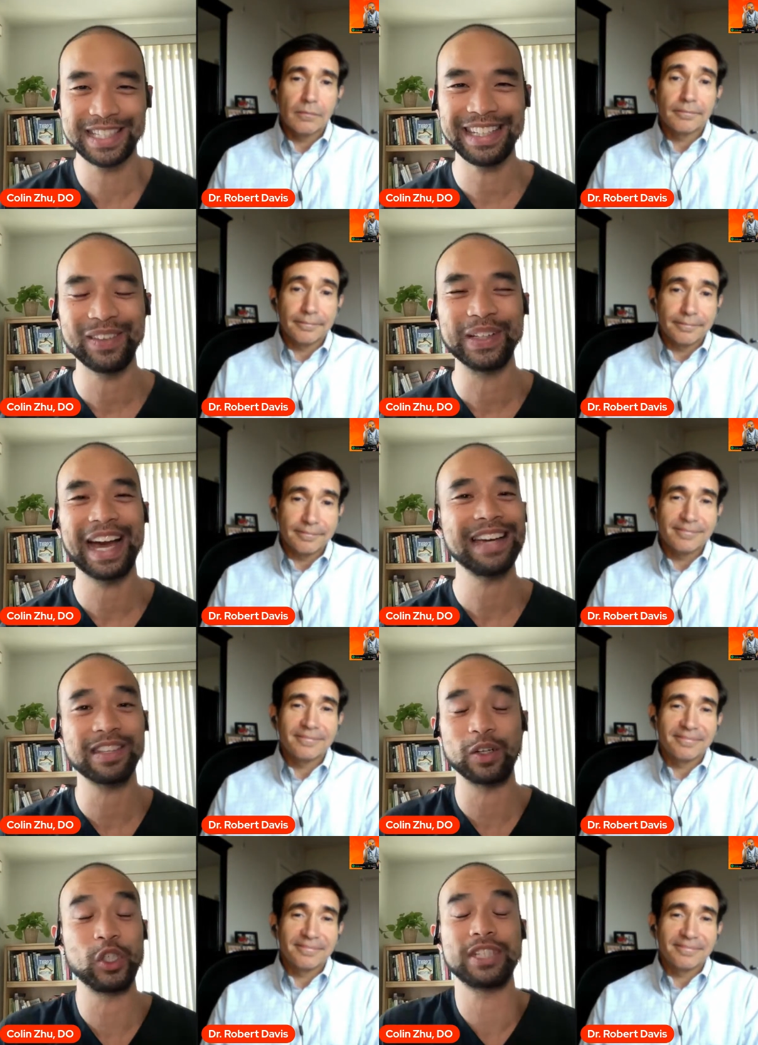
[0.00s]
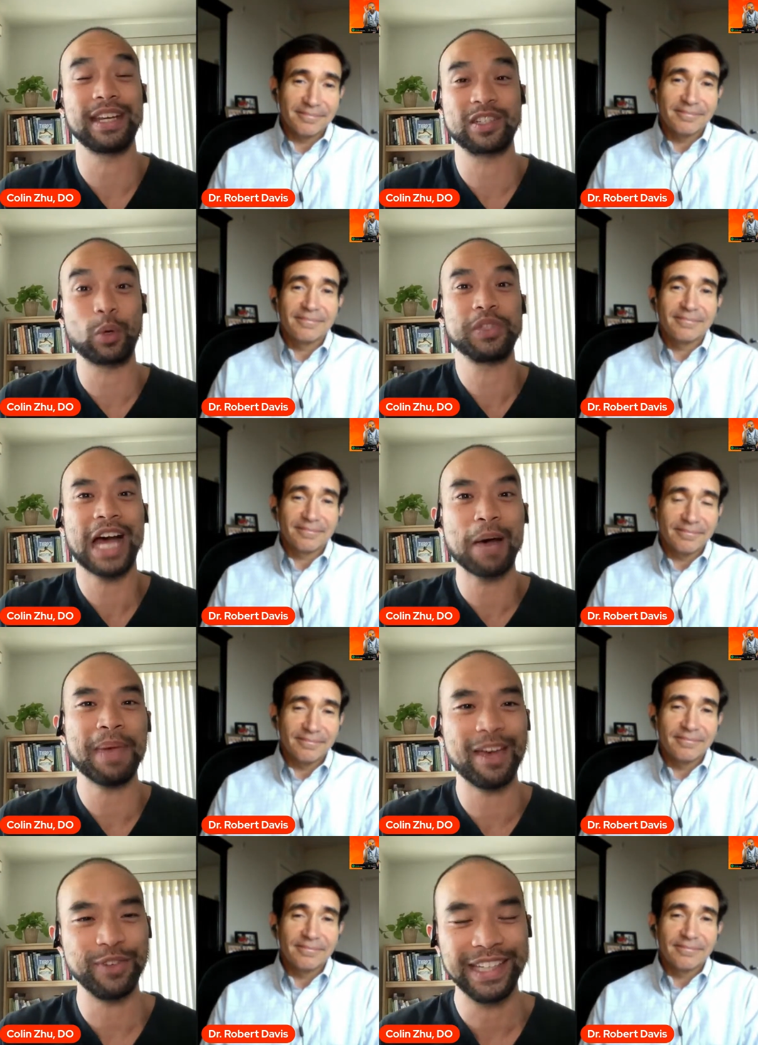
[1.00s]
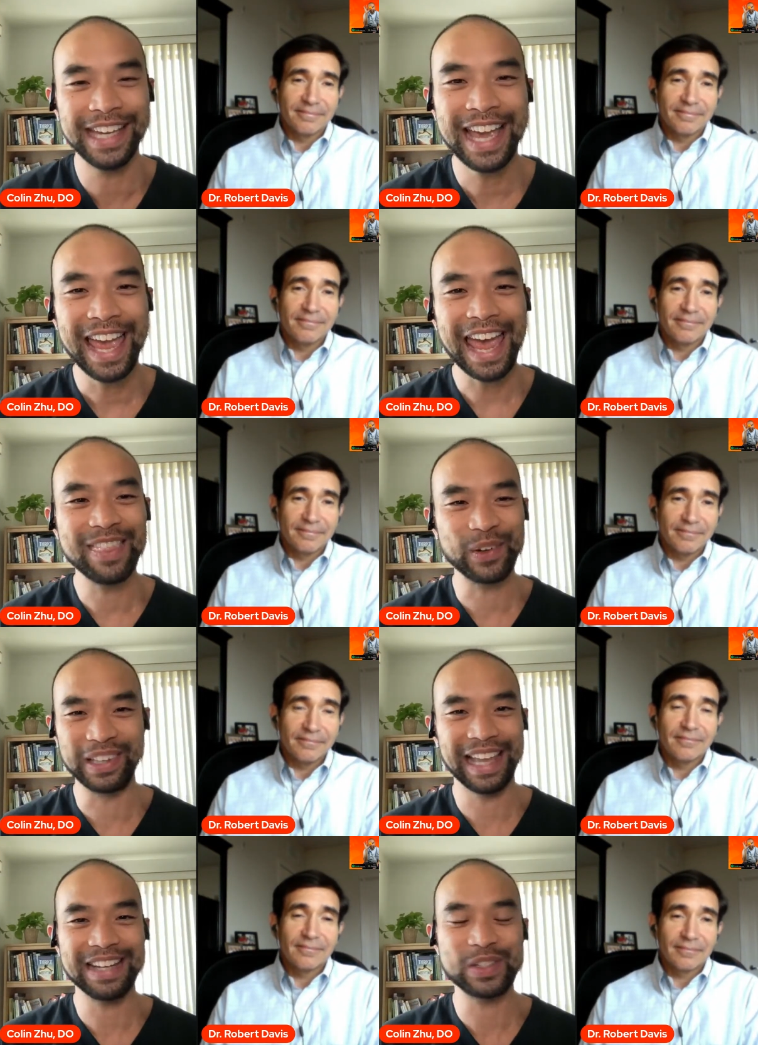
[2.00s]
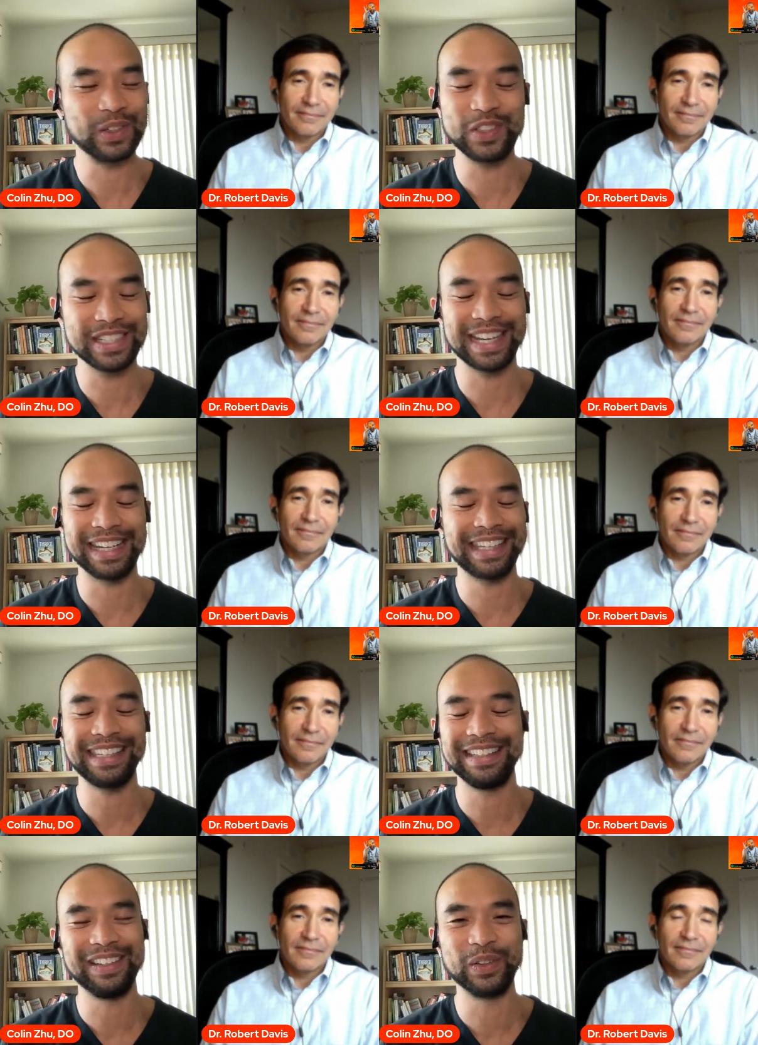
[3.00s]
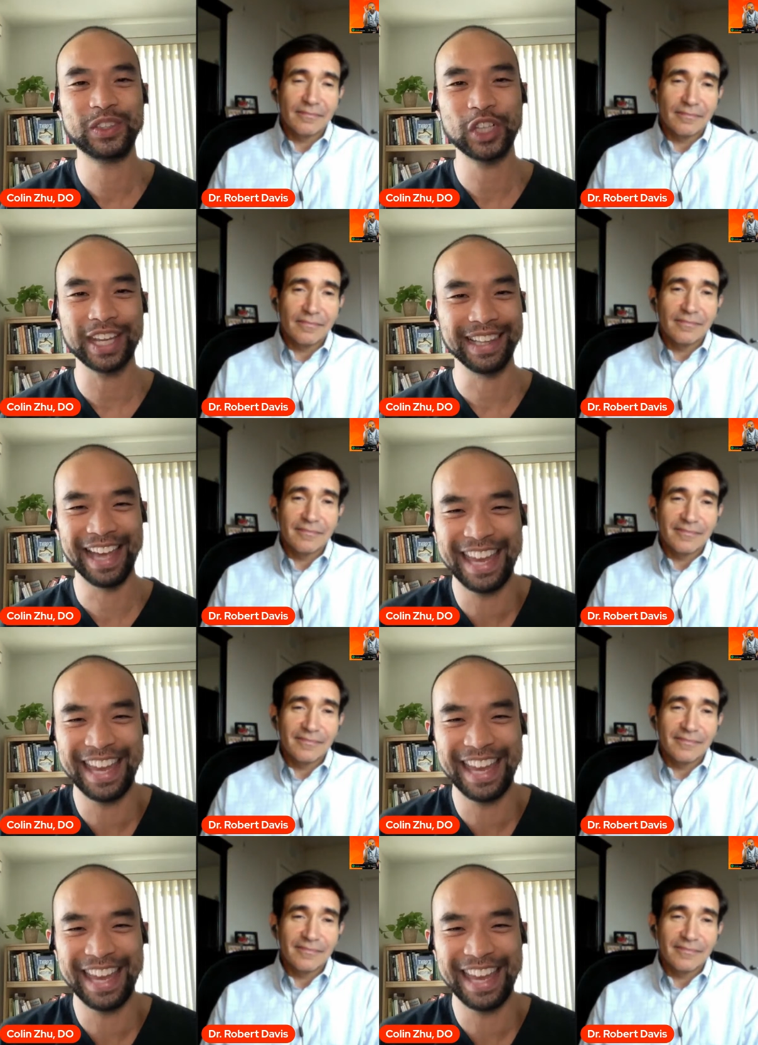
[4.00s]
Speaker 1: these, you know, guys that are just like so top heavy and their legs are just like, you know, chicken